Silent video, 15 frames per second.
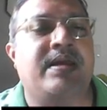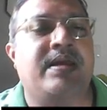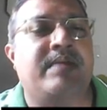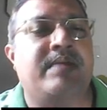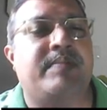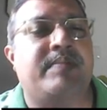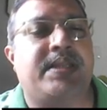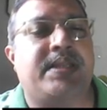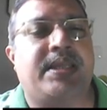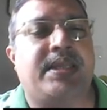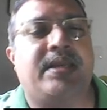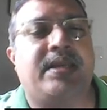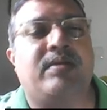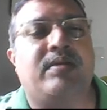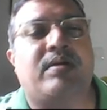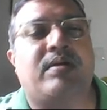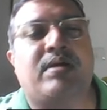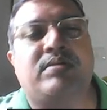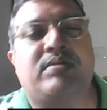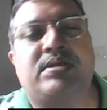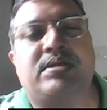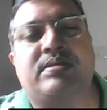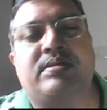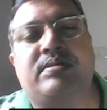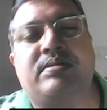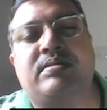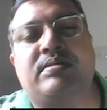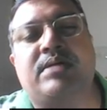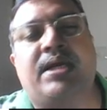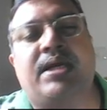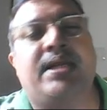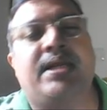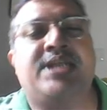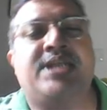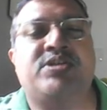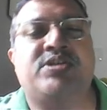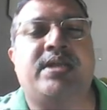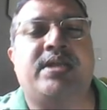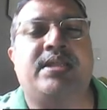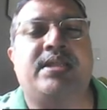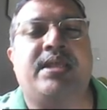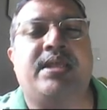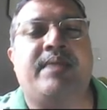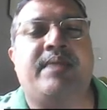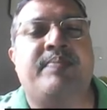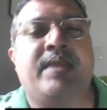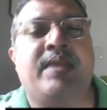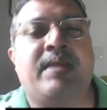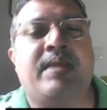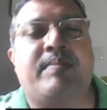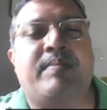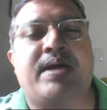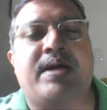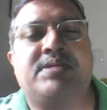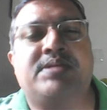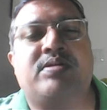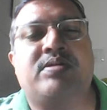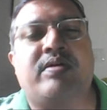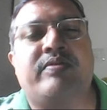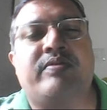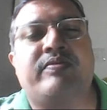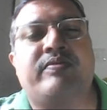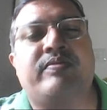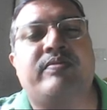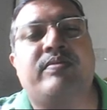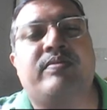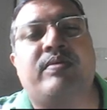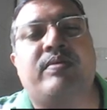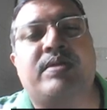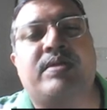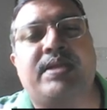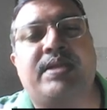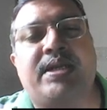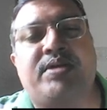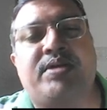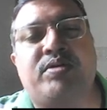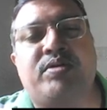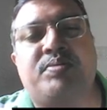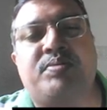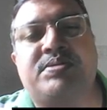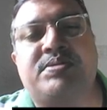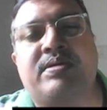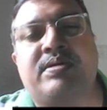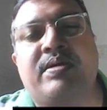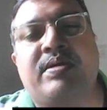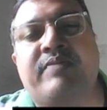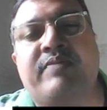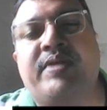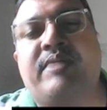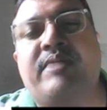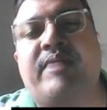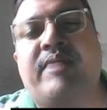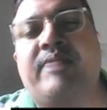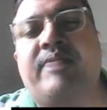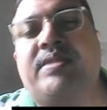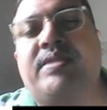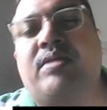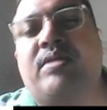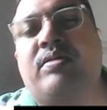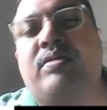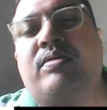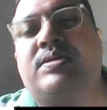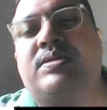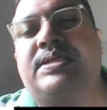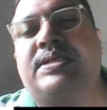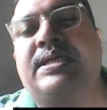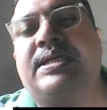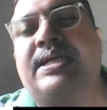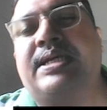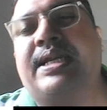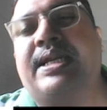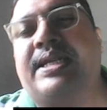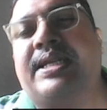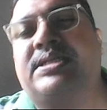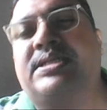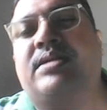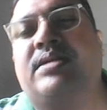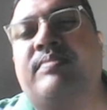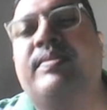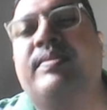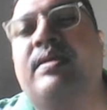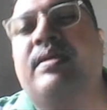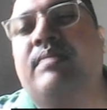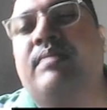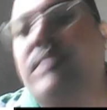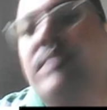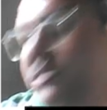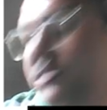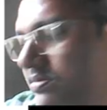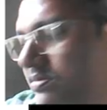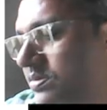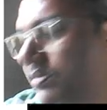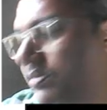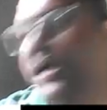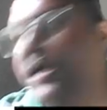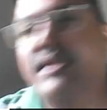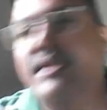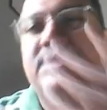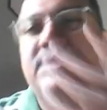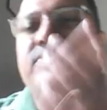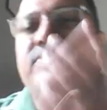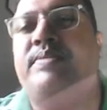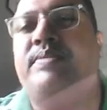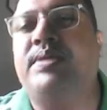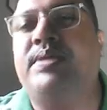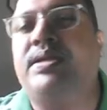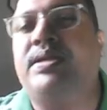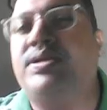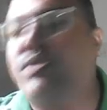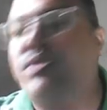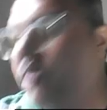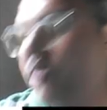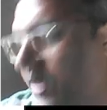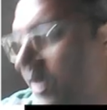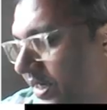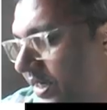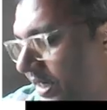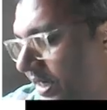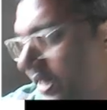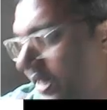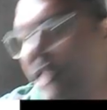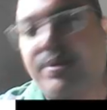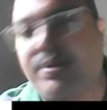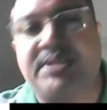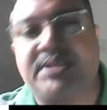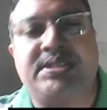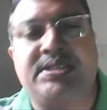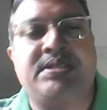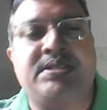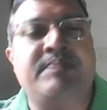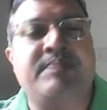breathing in or out, and ensuring the mask of or the tubes fit well without causing irritation. Means some connections will be there, should not irritate the patient.